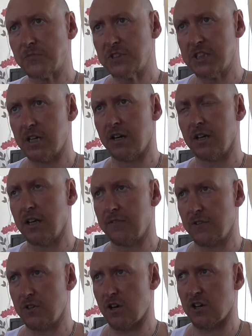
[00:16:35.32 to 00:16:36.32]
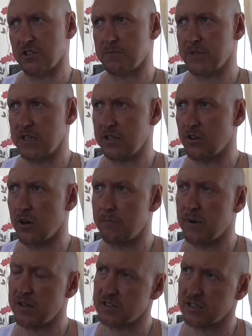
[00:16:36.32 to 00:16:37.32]
If you'd asked me 9
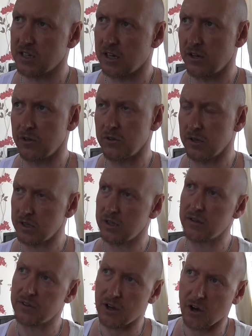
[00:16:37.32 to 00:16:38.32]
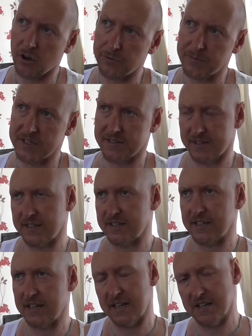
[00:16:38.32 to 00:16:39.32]
months ago that I'd be
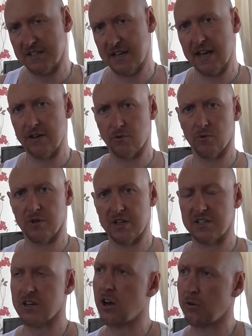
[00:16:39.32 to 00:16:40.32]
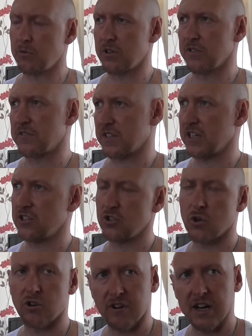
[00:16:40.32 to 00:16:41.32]
sitting here saying all this, I would have said,
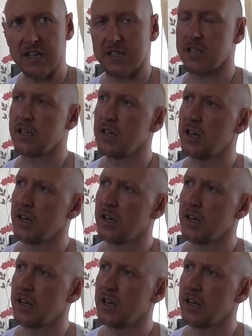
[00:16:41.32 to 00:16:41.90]
you're crazy.